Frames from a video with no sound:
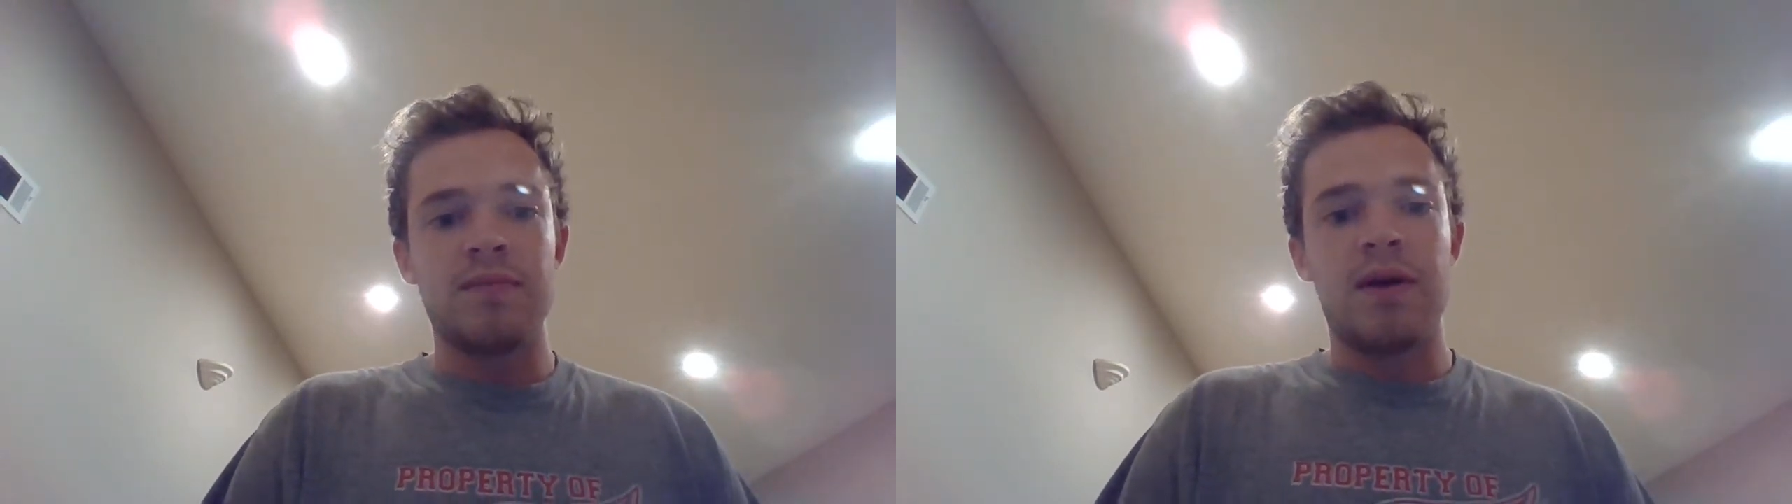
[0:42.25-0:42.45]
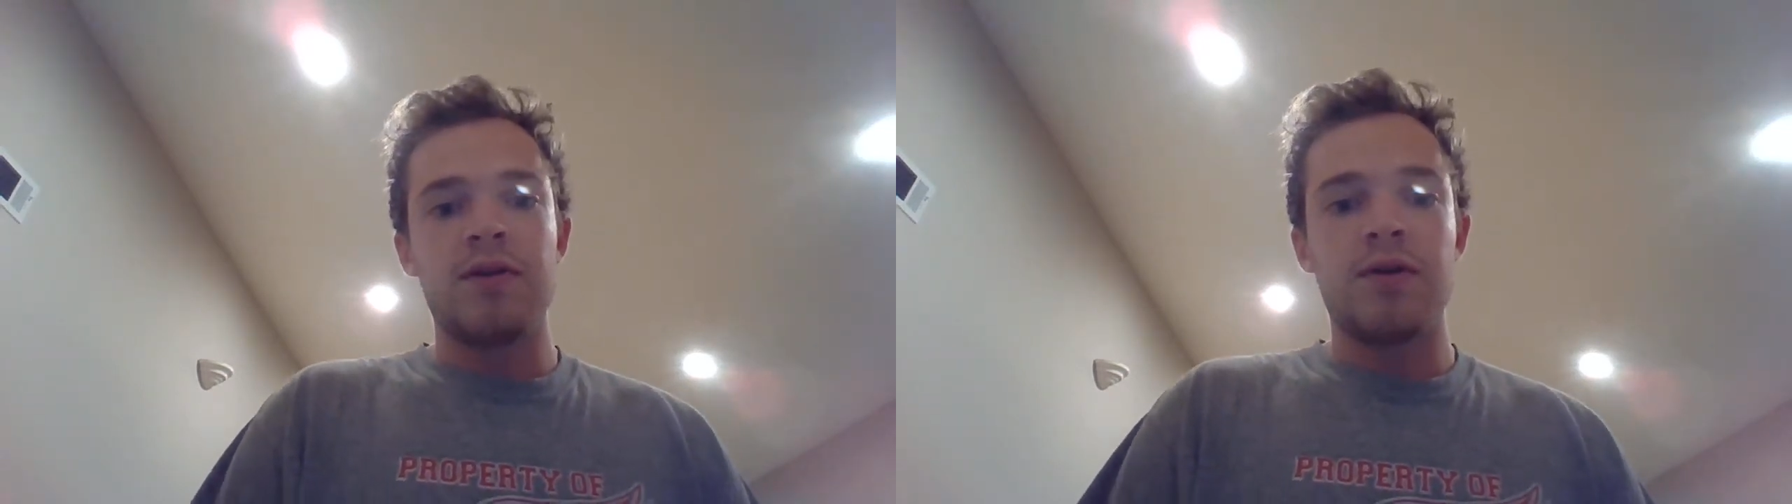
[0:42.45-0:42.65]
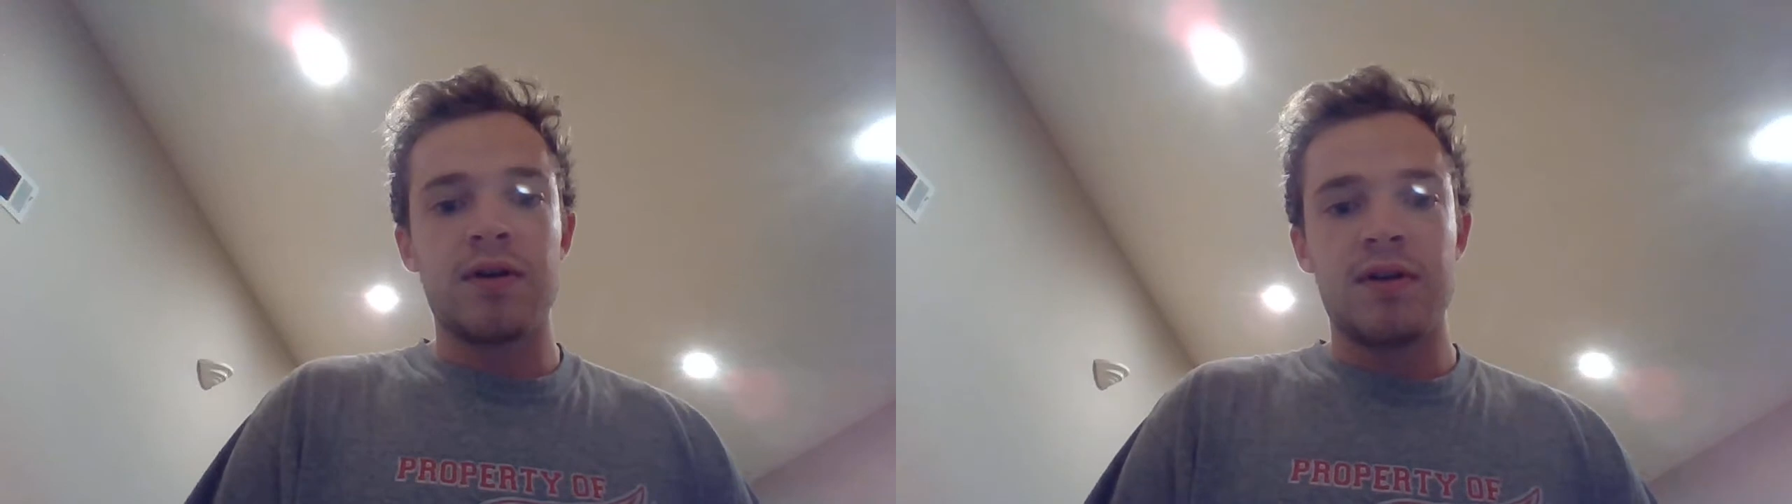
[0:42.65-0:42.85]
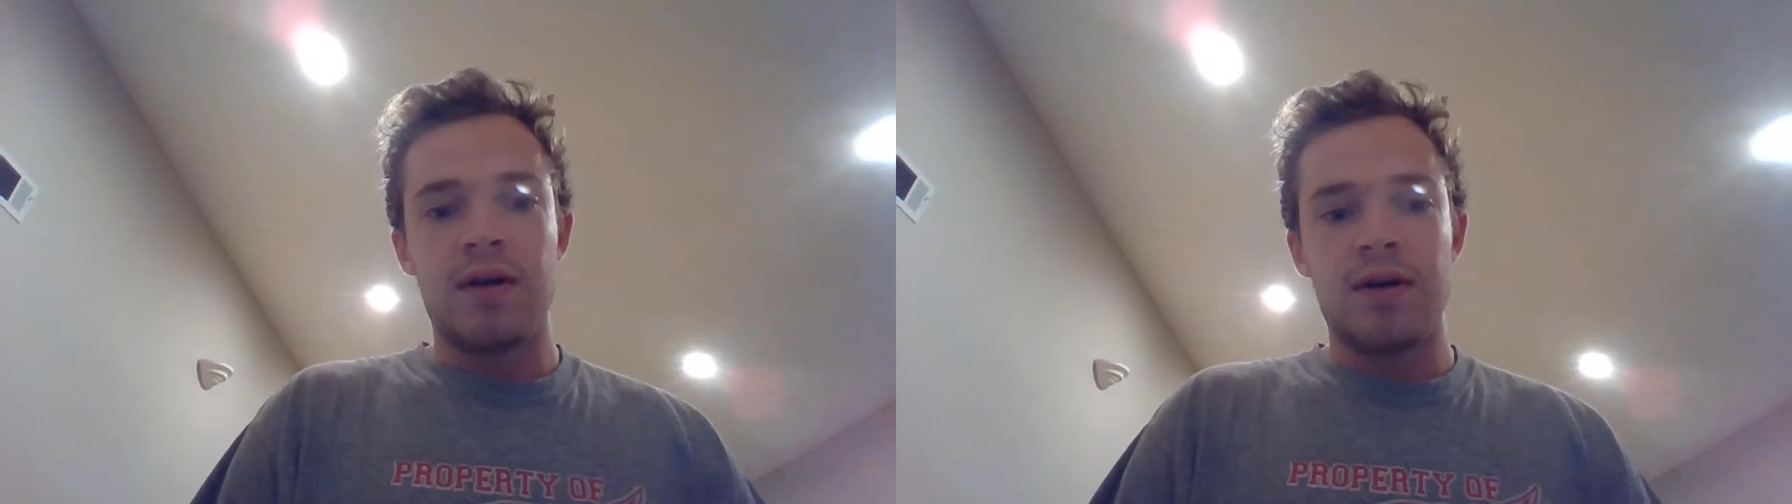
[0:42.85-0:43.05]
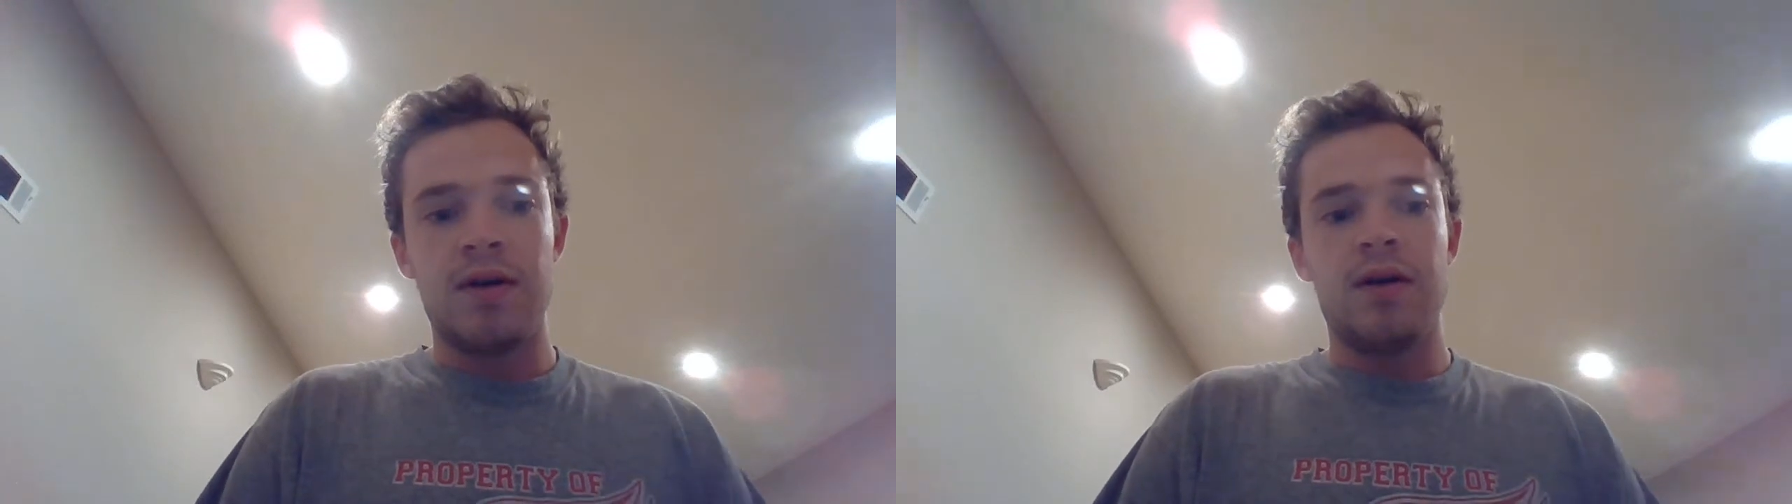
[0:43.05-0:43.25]
made during a
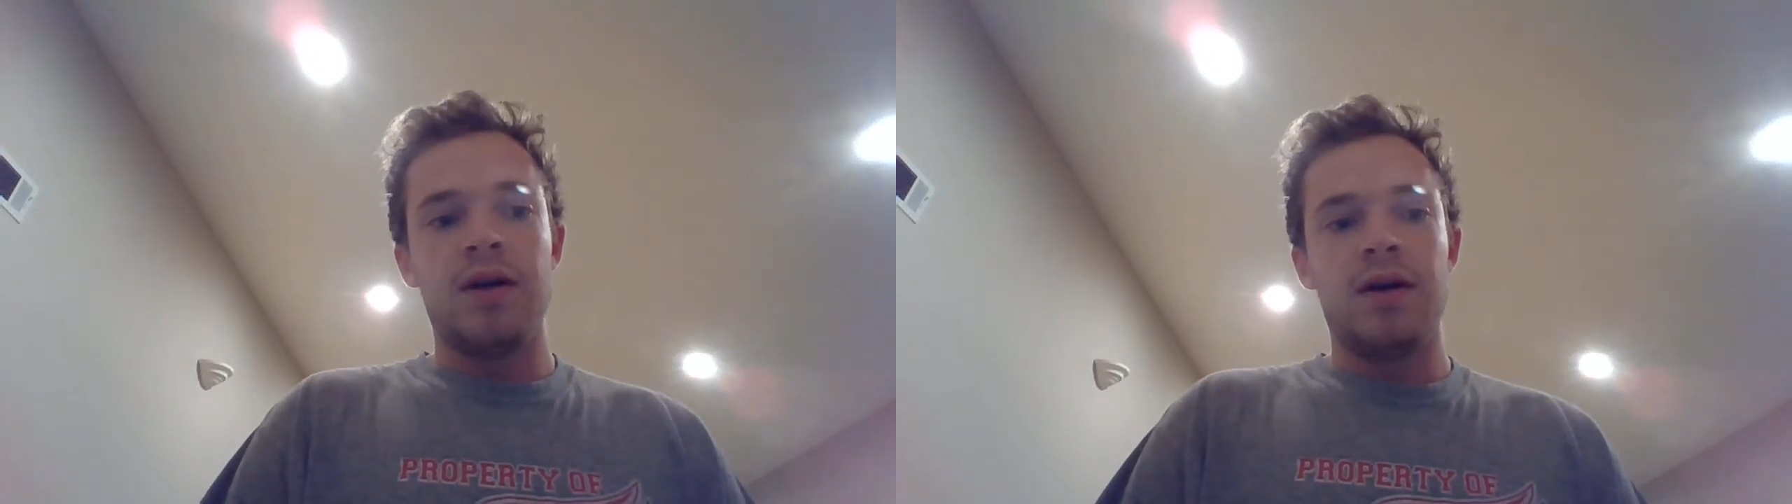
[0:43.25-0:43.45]
study.